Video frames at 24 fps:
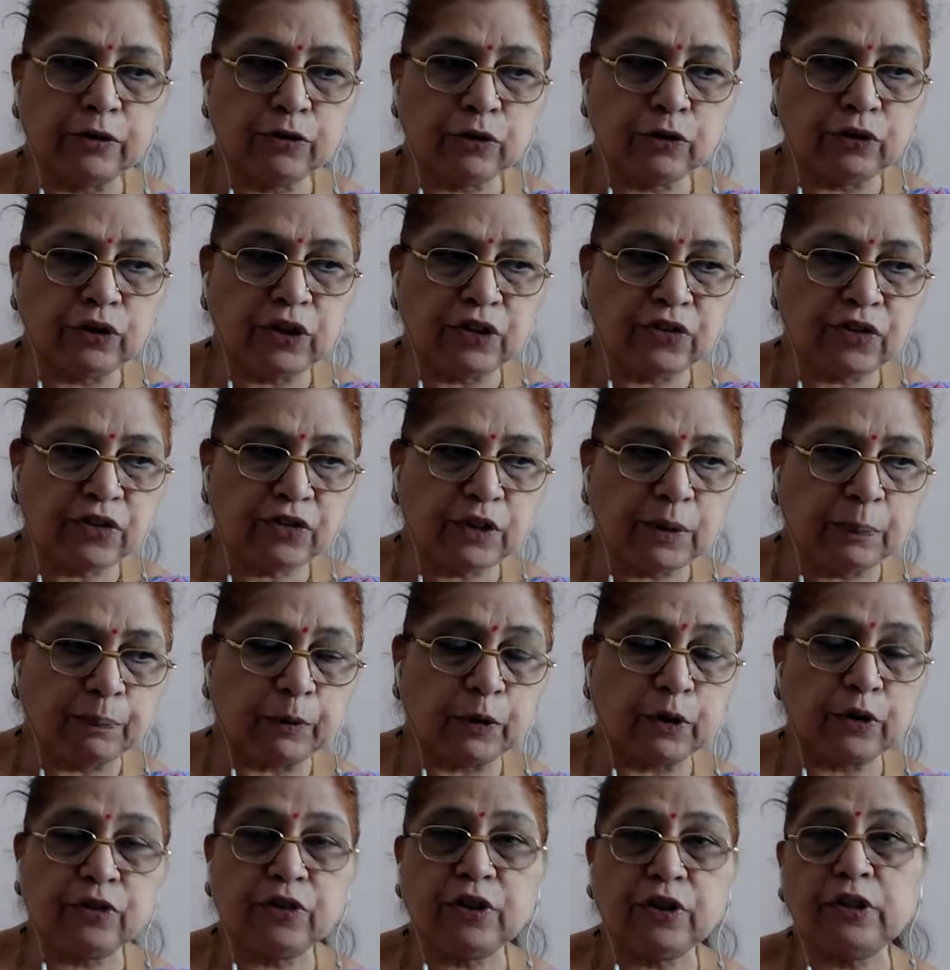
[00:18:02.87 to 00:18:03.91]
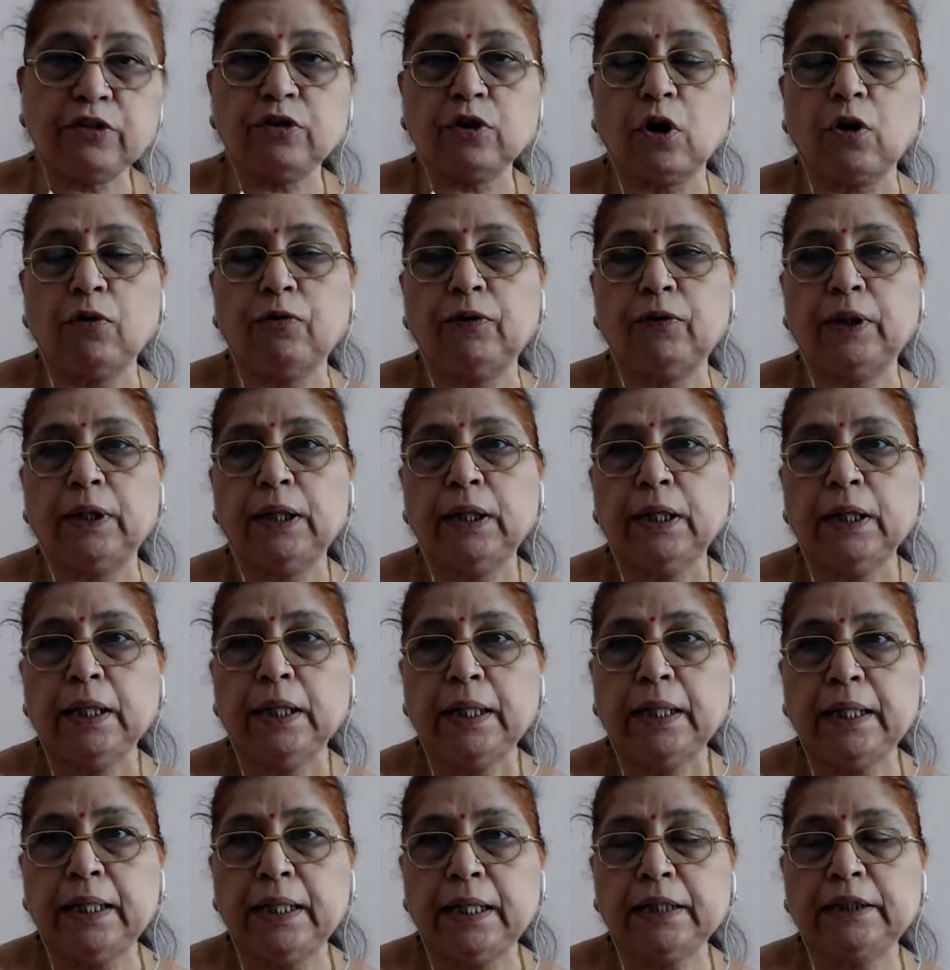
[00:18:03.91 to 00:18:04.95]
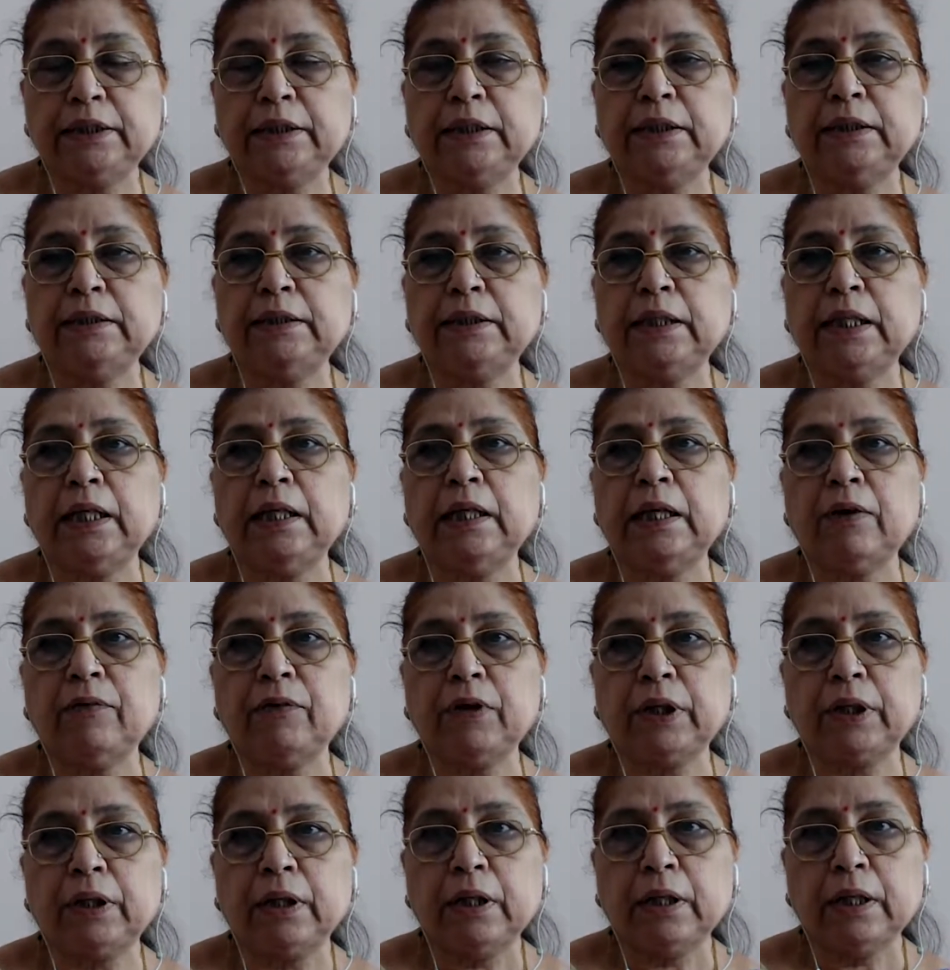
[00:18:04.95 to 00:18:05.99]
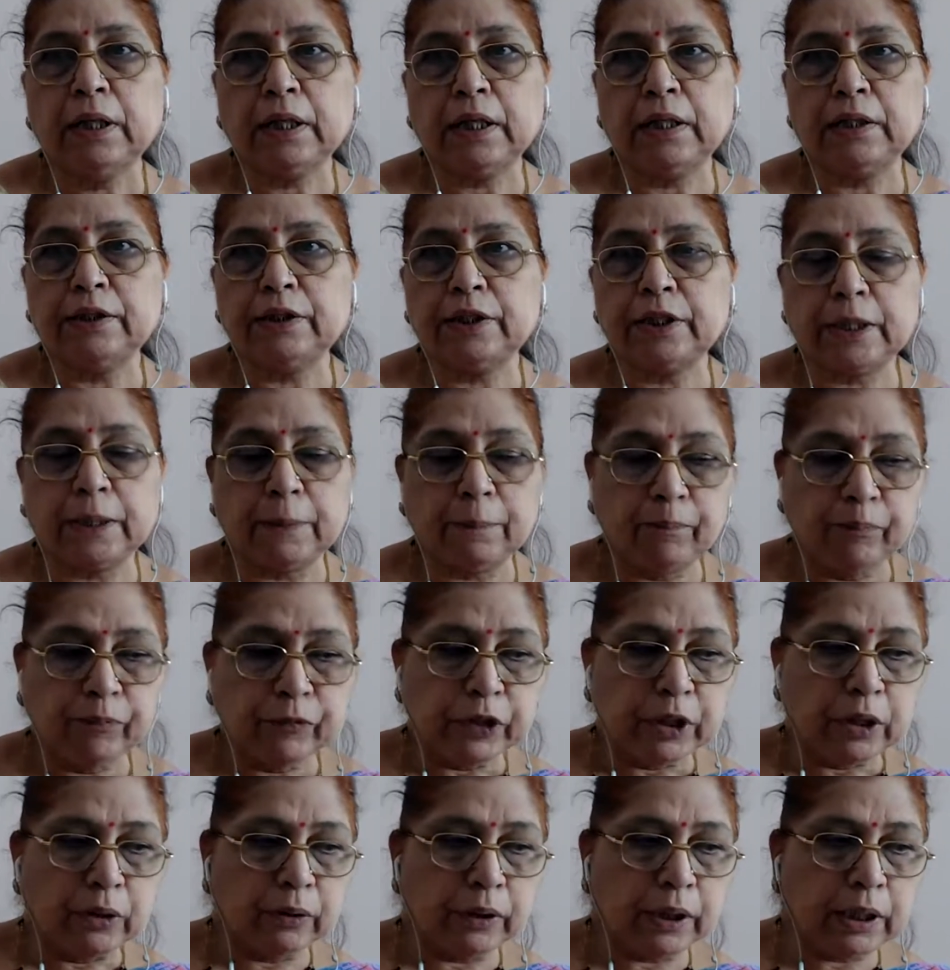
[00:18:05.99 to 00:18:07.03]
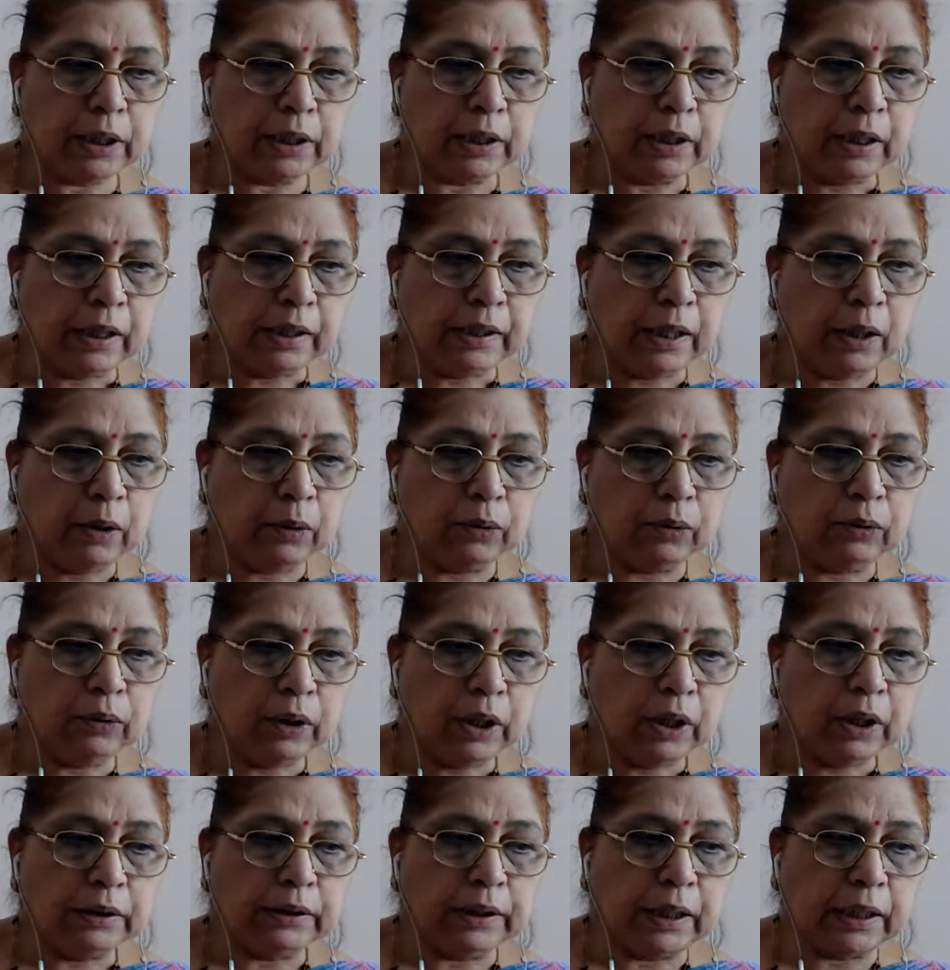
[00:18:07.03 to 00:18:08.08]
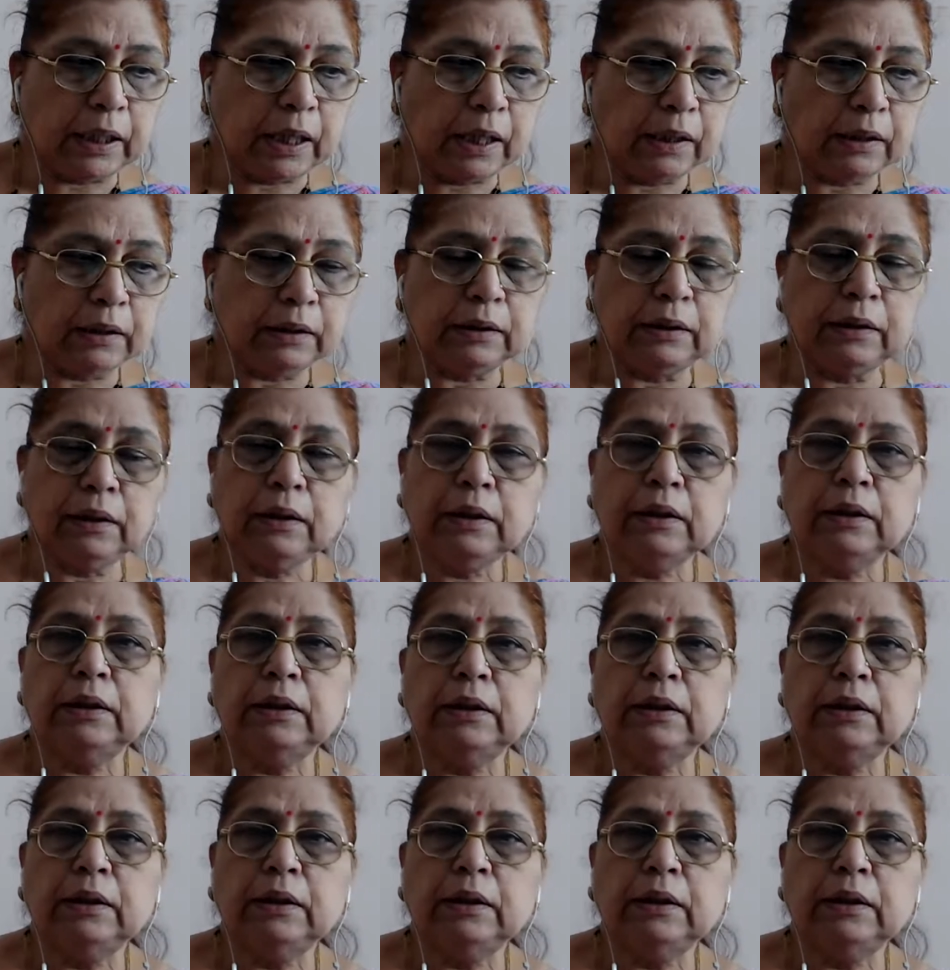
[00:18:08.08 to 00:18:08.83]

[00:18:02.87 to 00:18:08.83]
So this is the process of elections in our country. Okay. Now there are,